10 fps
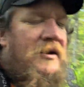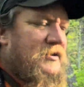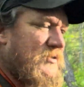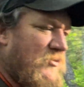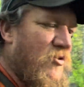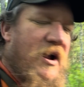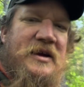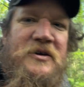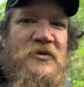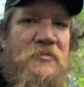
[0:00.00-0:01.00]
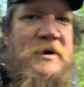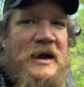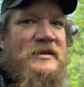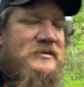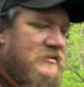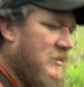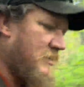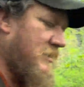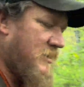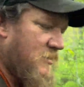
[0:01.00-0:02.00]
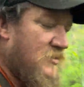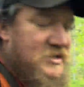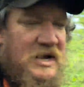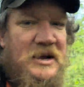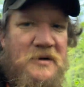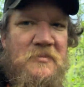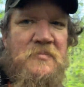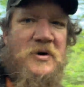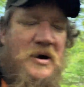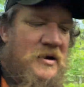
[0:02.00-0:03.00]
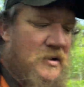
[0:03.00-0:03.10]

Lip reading: some cranky old bastard, which I am, but